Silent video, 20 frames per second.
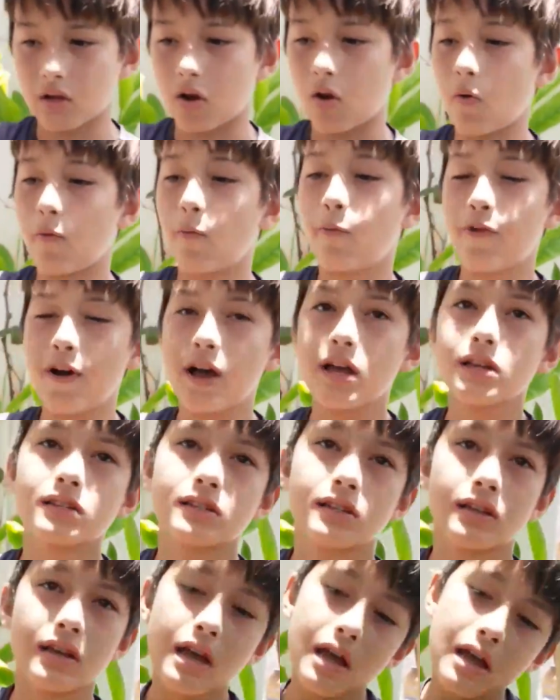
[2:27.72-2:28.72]
So
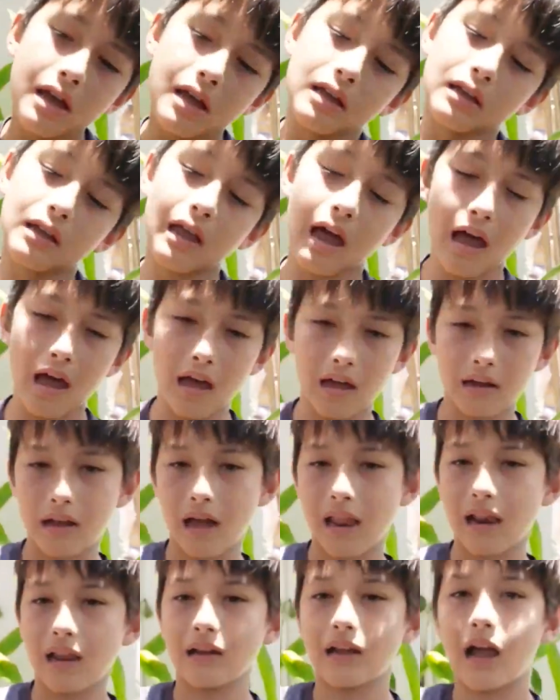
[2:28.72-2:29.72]
first,
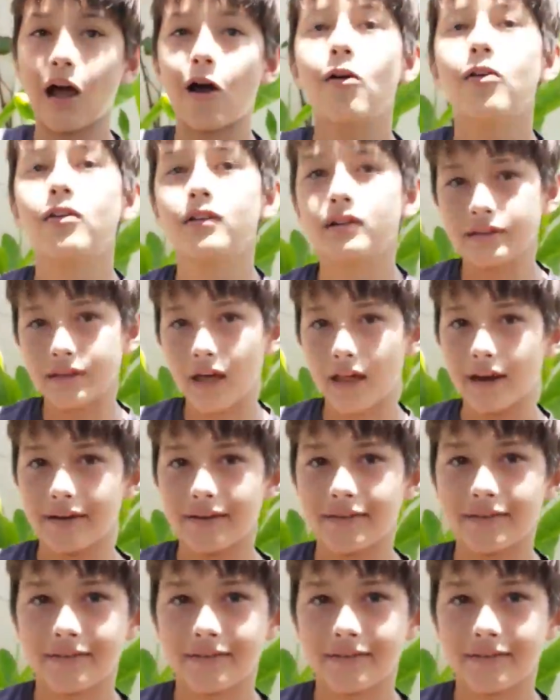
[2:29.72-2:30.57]
galangao done.